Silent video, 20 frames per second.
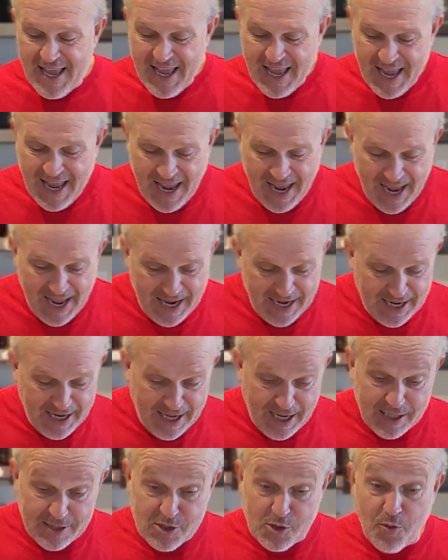
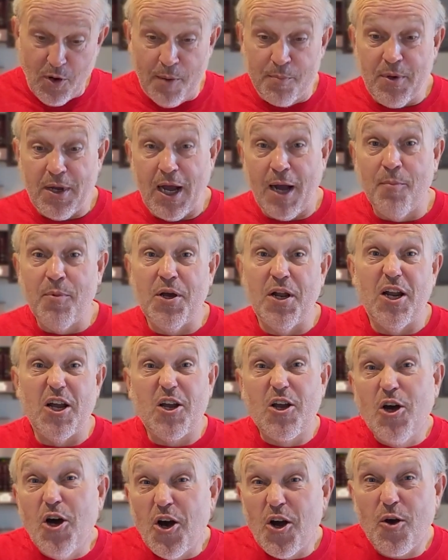and so I'm gonna
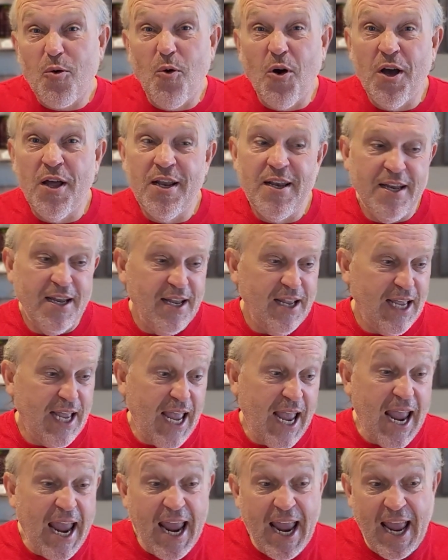cook one
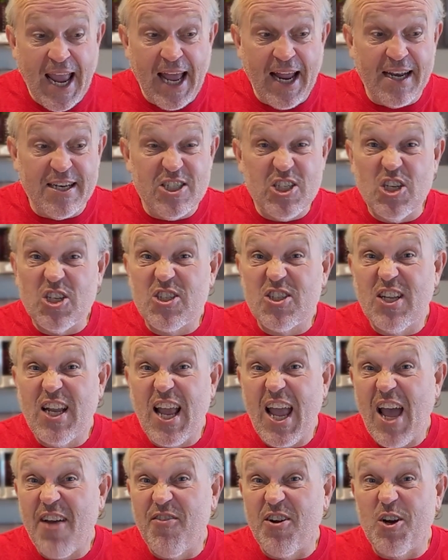and just
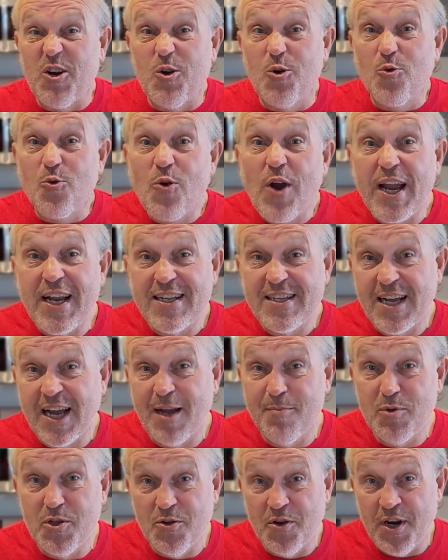have a great
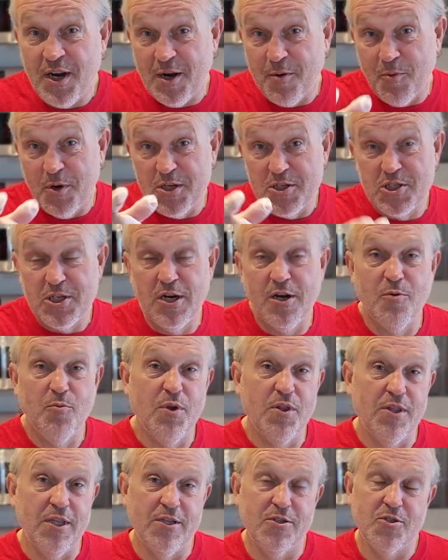time doing it. I want to share it
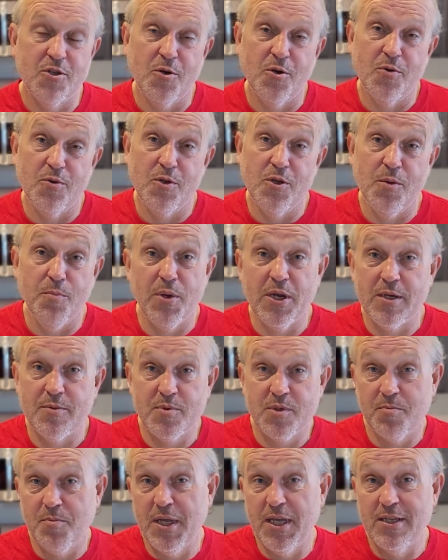with you so you can pick up
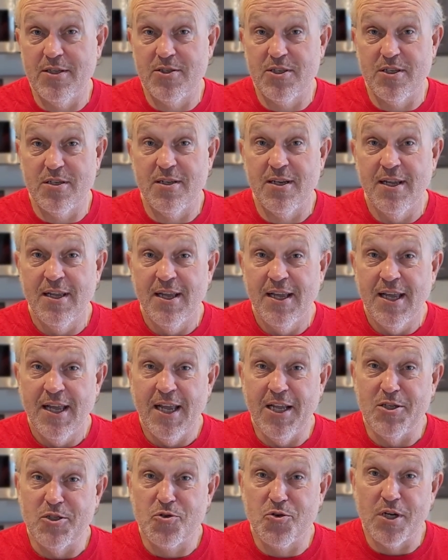some hints
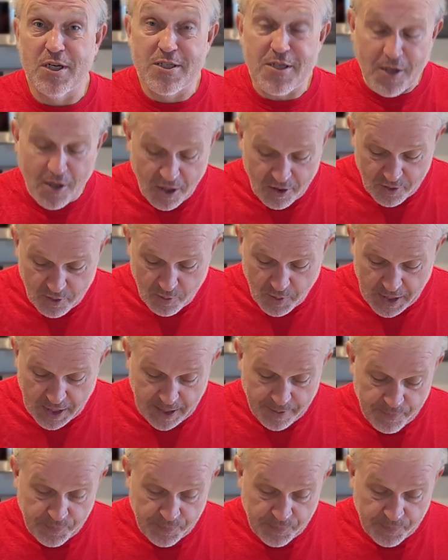and tricks along the way.